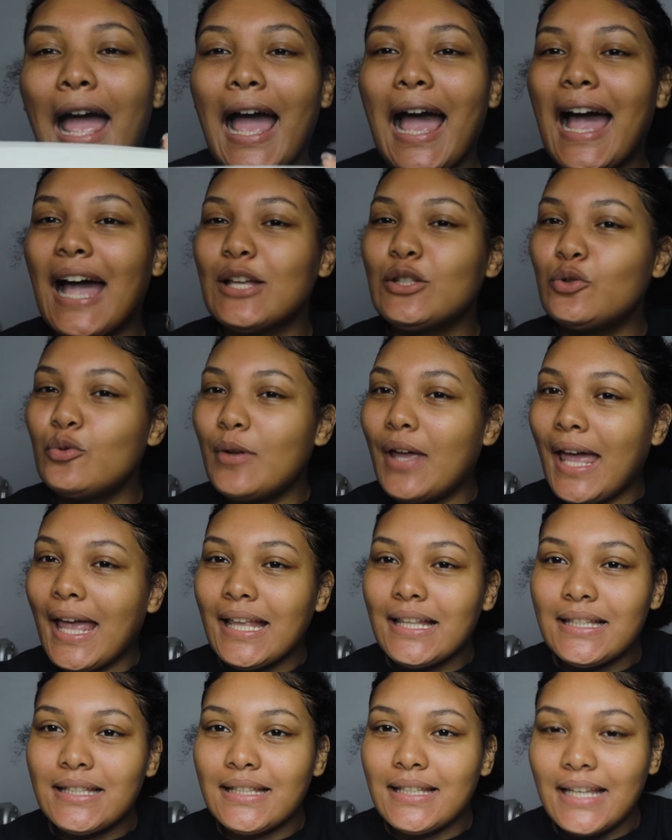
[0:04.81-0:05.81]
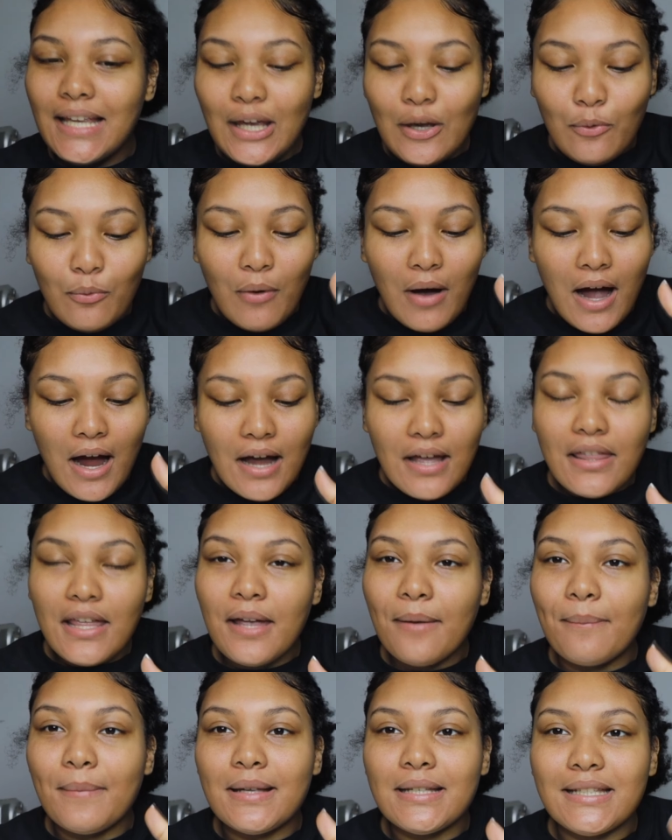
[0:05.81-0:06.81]
As you can see, why are they
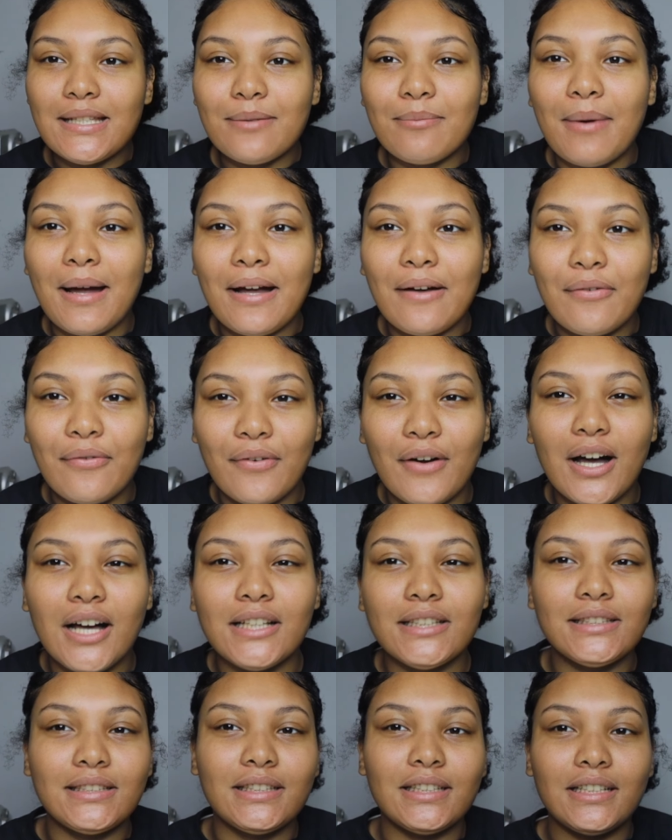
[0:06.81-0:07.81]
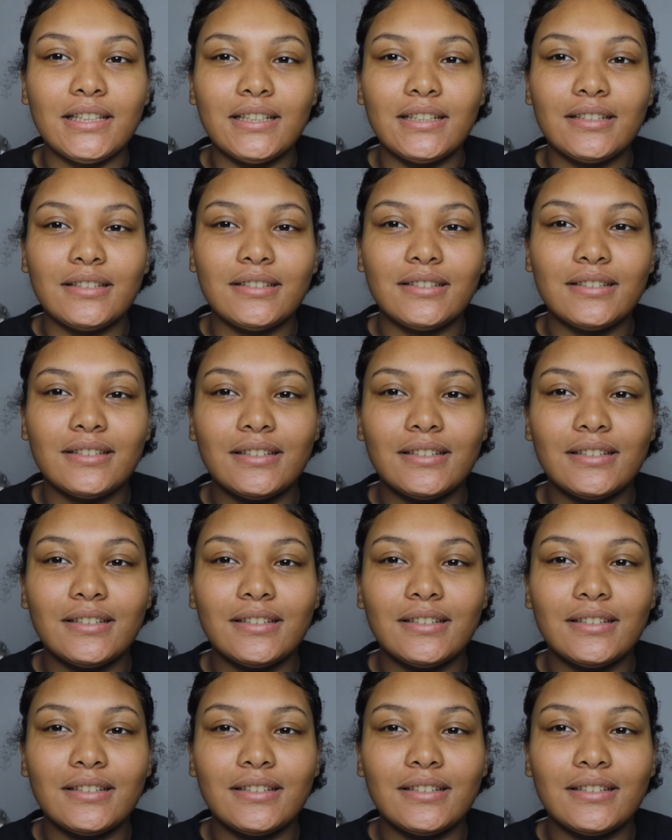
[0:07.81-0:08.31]
missing my frosting?